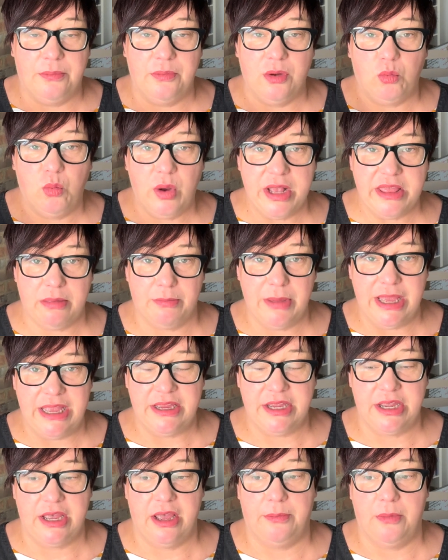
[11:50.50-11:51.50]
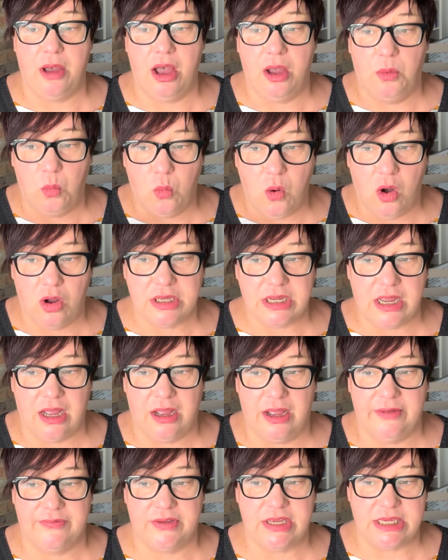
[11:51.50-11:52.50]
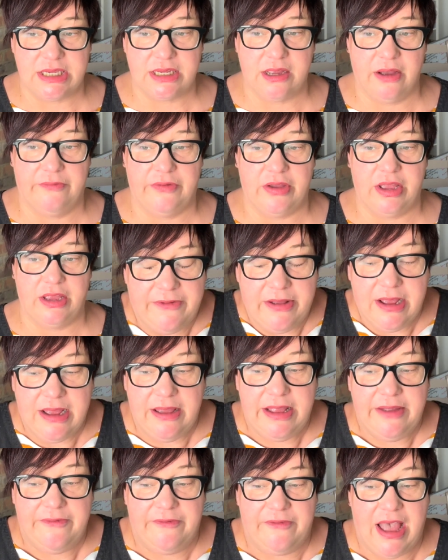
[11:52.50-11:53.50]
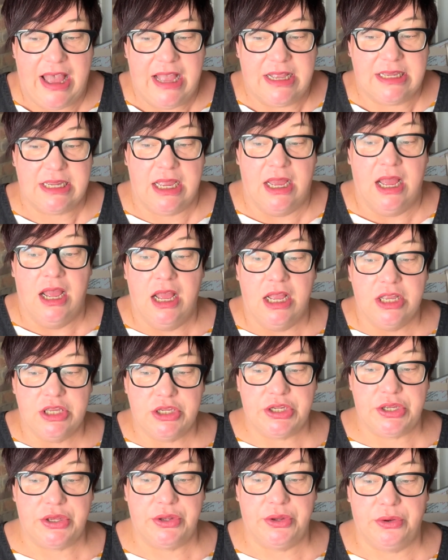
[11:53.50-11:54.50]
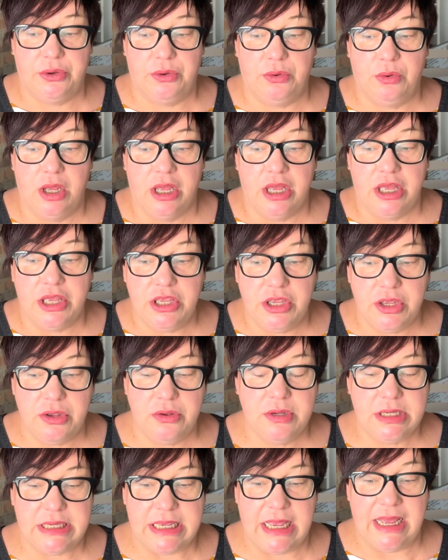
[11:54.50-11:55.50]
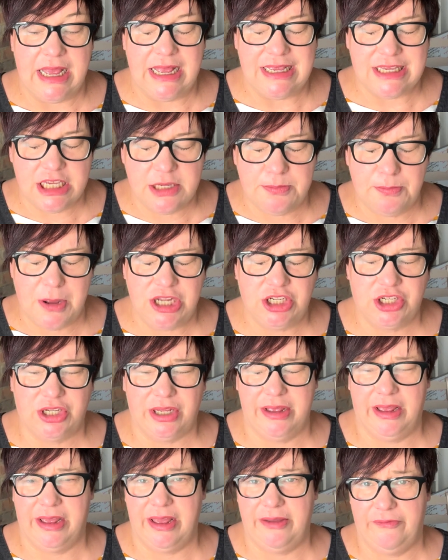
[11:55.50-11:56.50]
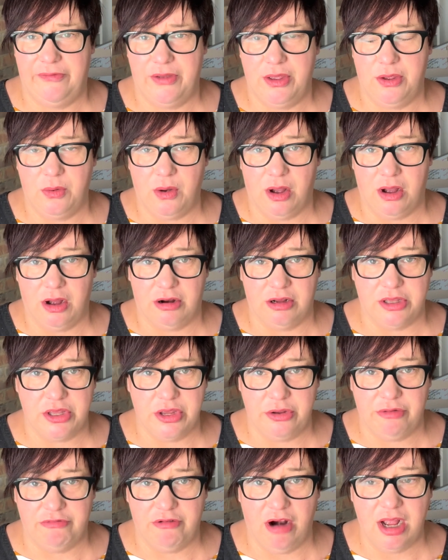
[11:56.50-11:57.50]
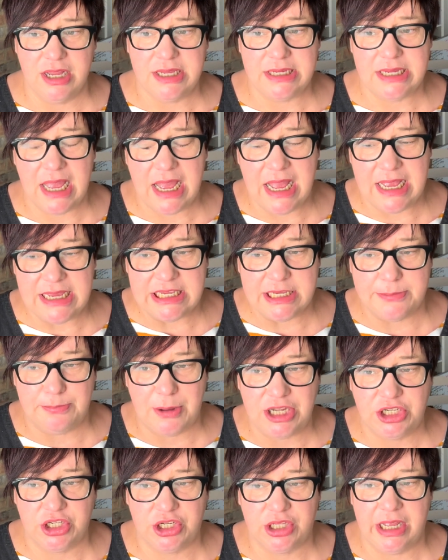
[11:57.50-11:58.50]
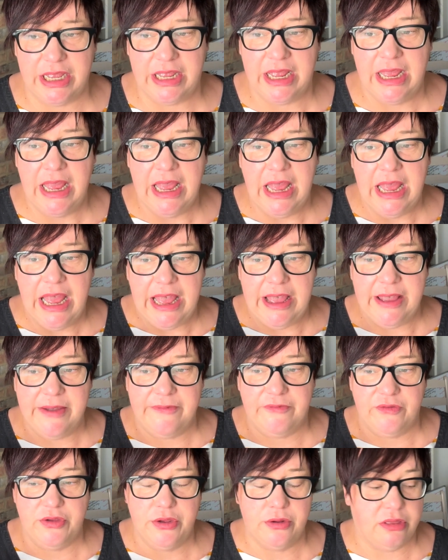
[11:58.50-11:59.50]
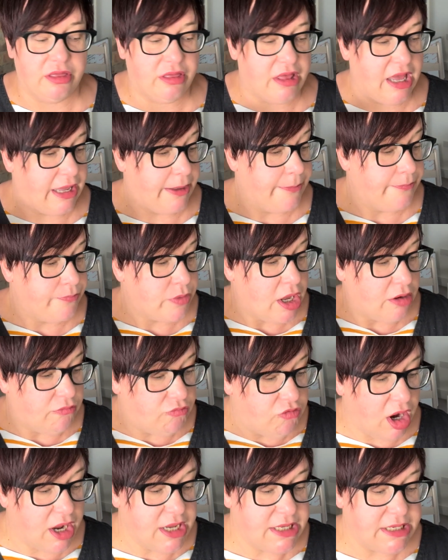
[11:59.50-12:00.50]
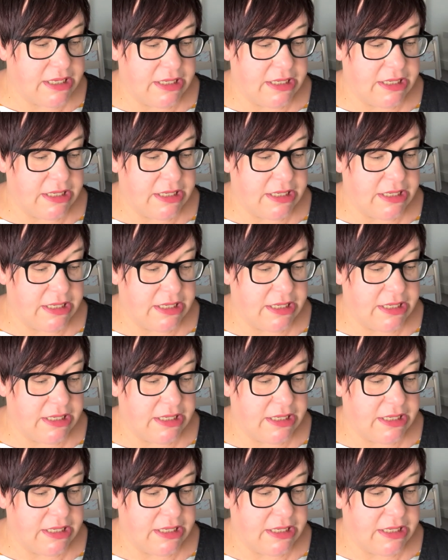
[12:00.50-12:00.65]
with Medium and what I've discovered. In effect, to use it, especially if you are a new writer, especially if you think writing